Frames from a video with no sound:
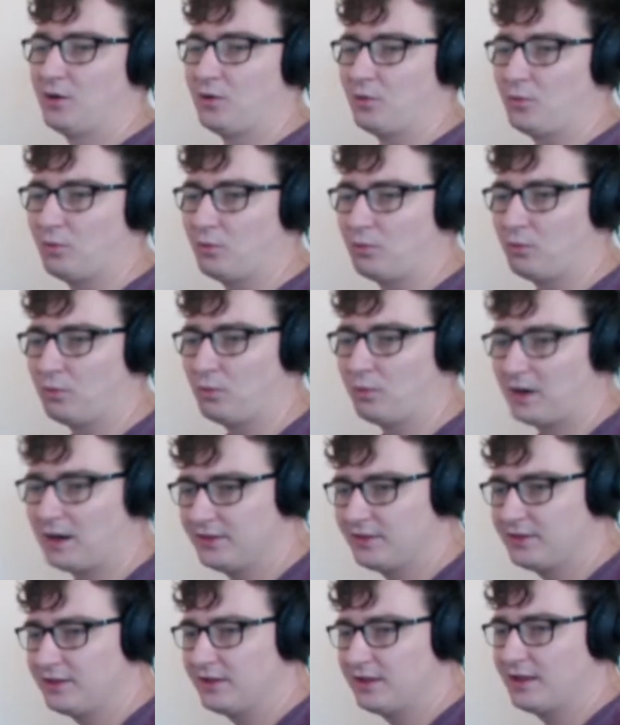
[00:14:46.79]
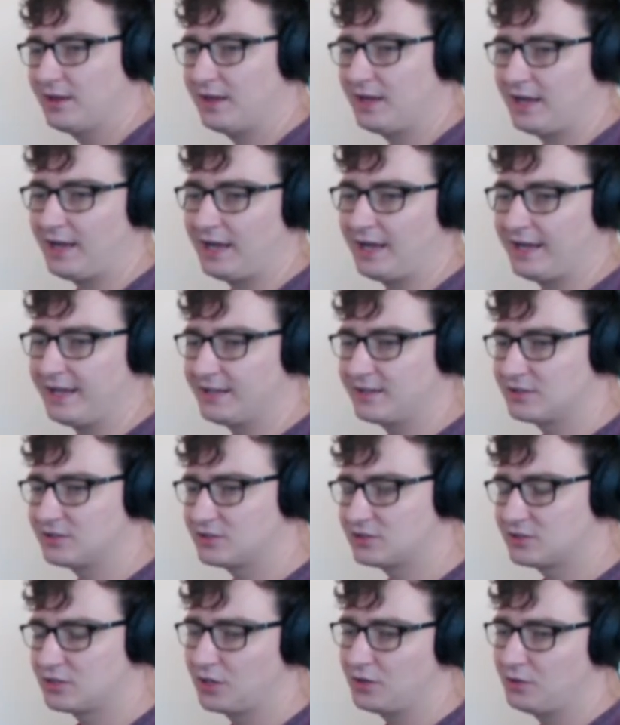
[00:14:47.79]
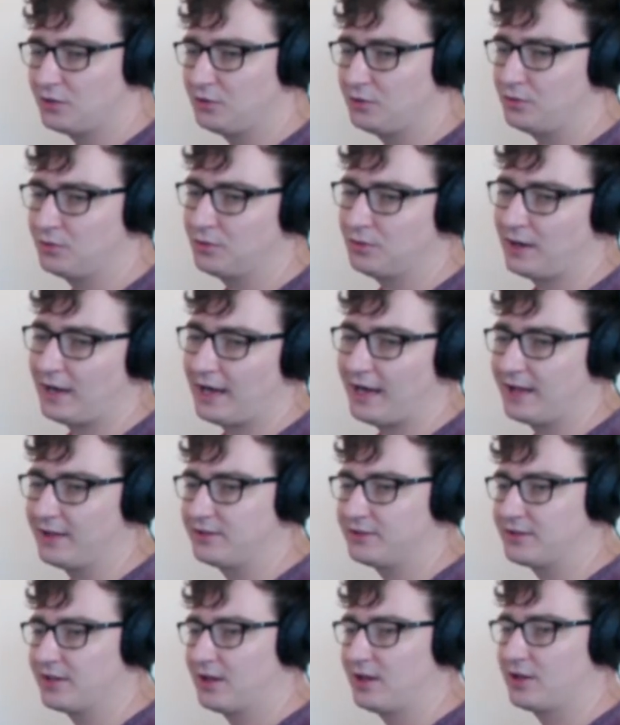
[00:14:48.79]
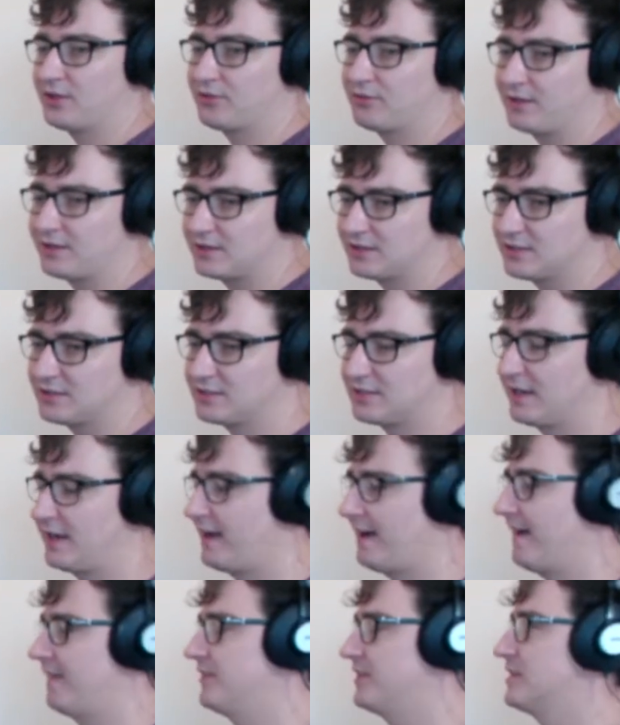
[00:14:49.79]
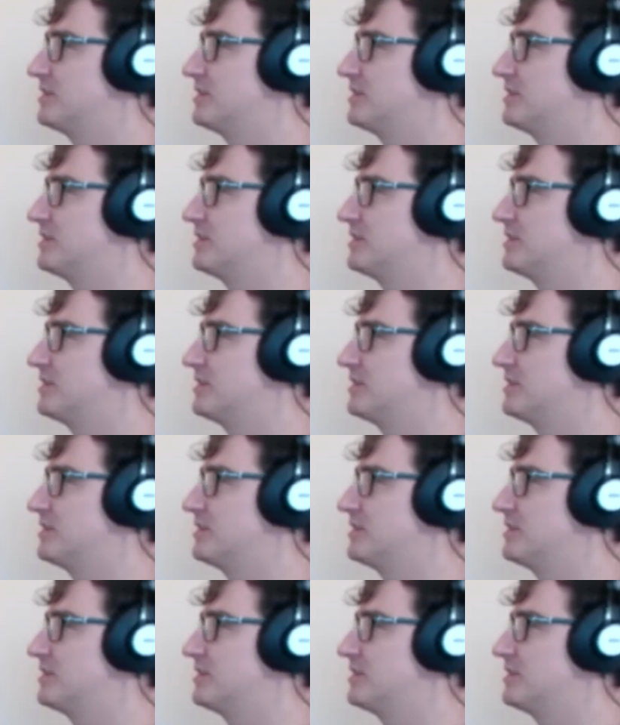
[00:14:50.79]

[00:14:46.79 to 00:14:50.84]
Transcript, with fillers: One and two and a, three to the and